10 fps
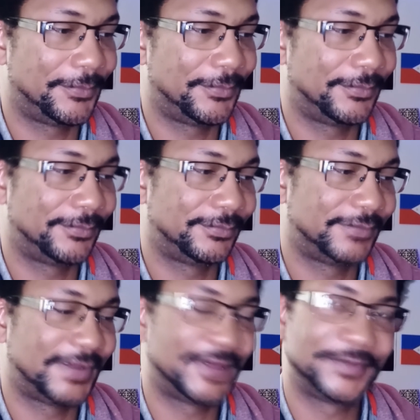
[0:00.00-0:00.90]

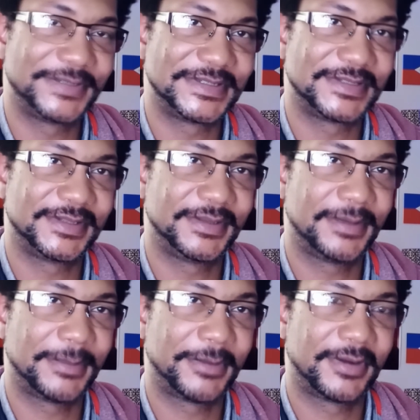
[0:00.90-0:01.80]
not recently,
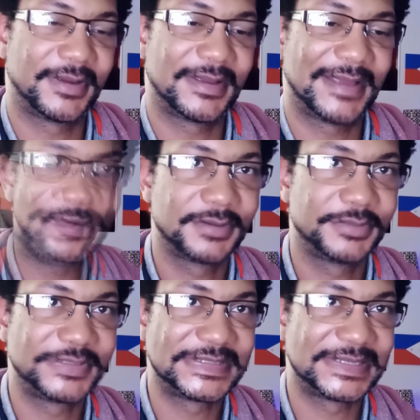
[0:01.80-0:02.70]
America actually
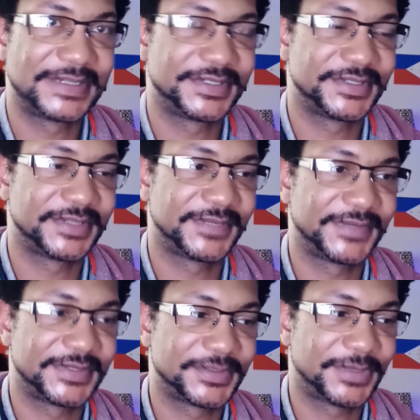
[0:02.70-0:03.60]
put sanctions on
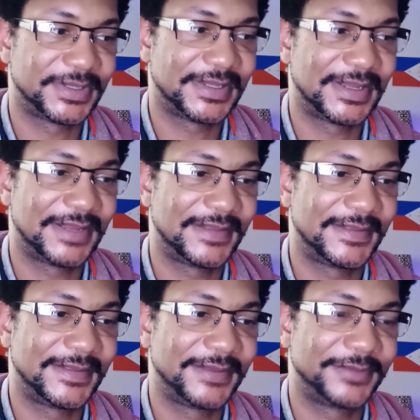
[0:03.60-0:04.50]
Venezuela, and
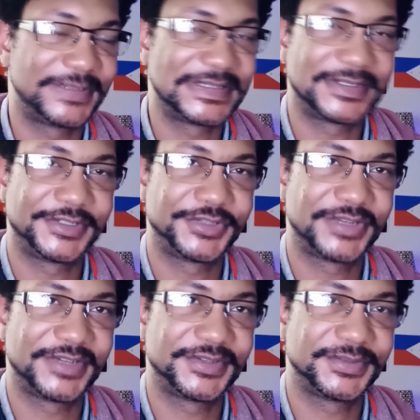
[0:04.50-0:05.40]
then they recently
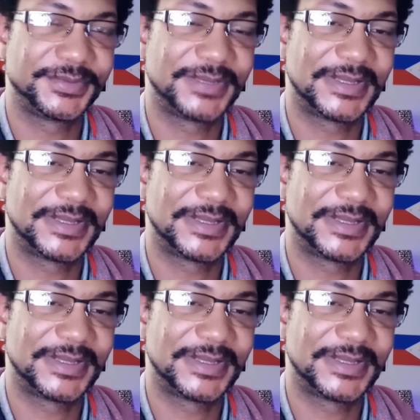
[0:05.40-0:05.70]
tried to